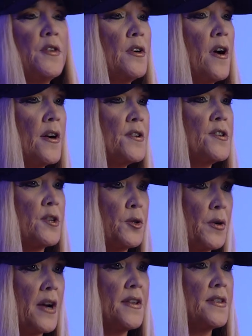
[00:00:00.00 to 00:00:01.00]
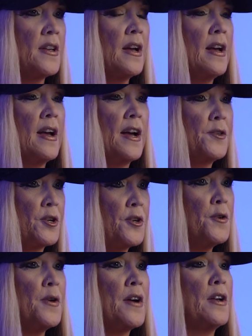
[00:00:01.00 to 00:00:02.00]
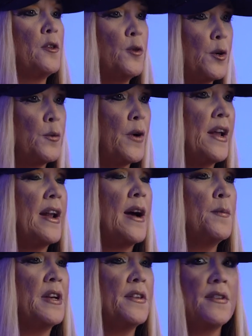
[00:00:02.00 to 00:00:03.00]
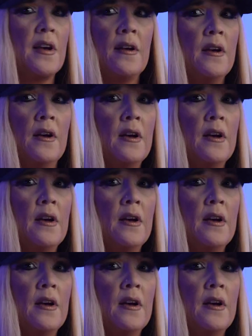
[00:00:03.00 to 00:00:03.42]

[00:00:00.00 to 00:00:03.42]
their hearts to Christ and turn around and look right at me and say,